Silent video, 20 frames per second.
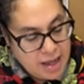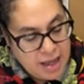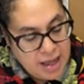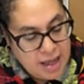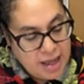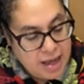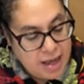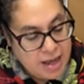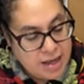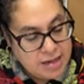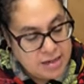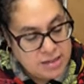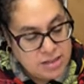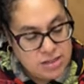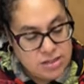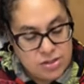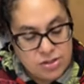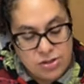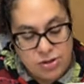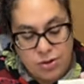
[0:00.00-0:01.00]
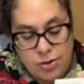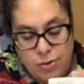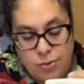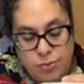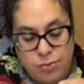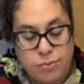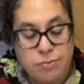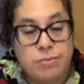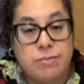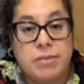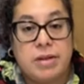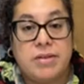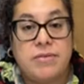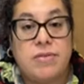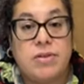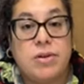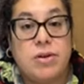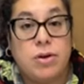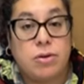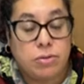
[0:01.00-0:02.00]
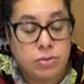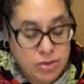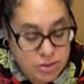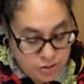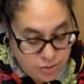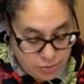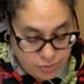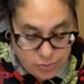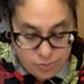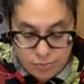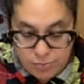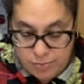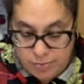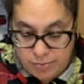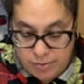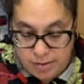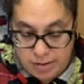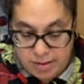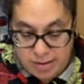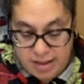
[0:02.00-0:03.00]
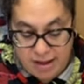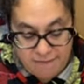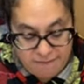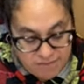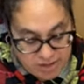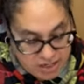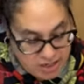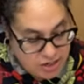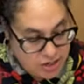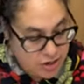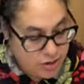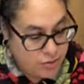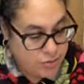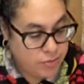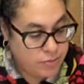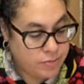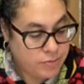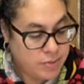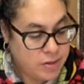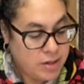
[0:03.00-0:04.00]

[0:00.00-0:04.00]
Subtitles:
and so if you go to that video,